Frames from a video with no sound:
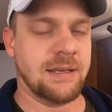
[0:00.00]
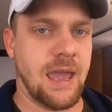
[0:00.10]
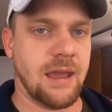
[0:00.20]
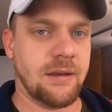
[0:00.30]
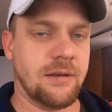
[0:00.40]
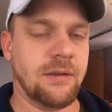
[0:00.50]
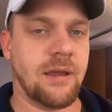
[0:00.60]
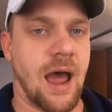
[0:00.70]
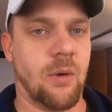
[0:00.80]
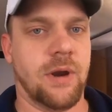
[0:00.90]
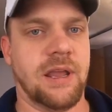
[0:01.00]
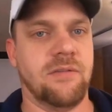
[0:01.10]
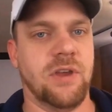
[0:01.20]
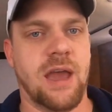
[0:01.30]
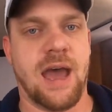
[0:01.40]
And I want to
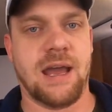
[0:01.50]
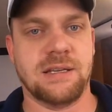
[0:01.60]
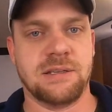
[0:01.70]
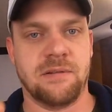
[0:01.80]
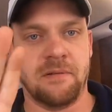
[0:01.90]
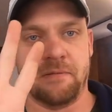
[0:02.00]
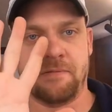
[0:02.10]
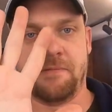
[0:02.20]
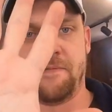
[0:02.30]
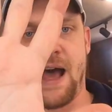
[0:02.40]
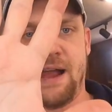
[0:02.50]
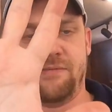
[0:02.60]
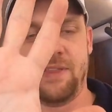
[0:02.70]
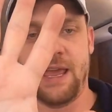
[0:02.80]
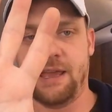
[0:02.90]
give you guys
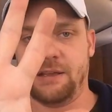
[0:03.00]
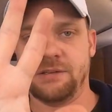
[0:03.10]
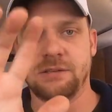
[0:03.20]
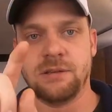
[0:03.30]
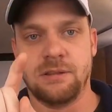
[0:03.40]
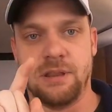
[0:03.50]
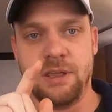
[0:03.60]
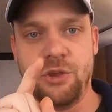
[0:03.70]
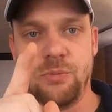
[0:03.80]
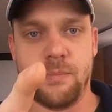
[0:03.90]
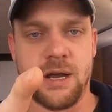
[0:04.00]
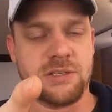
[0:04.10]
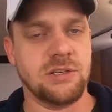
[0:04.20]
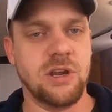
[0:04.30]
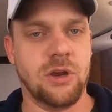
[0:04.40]
five things that you
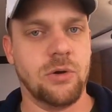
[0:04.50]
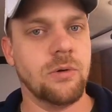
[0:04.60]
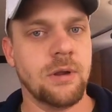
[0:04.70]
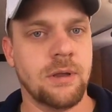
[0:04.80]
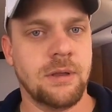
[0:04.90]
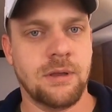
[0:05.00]
must do